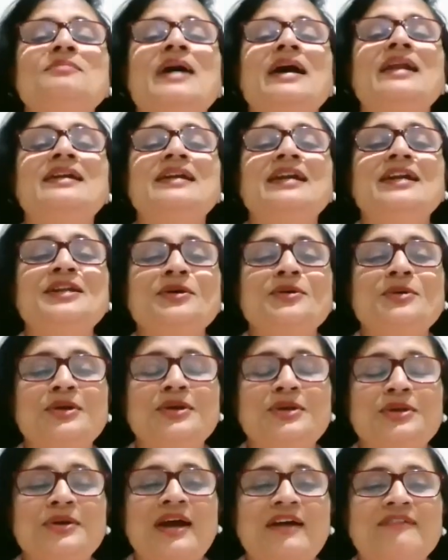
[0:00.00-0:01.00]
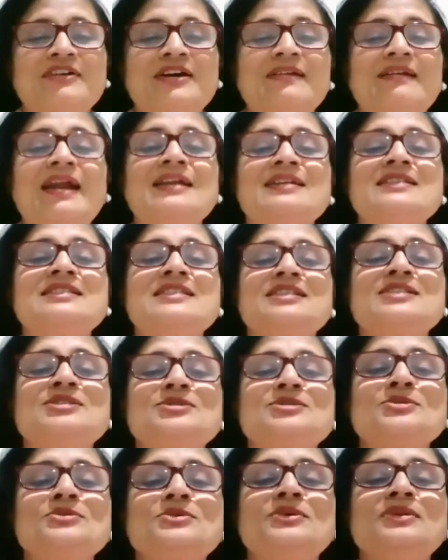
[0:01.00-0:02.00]
married and you're going to have a grandson
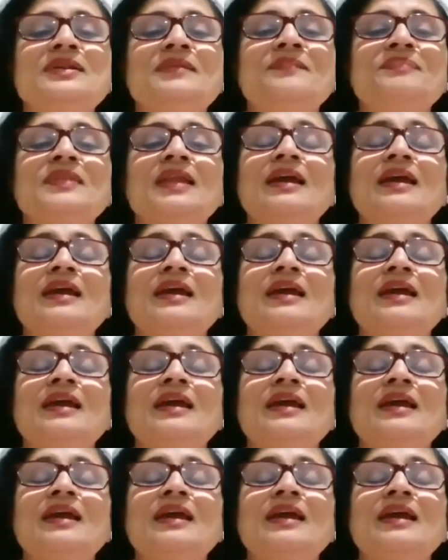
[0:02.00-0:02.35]
soon.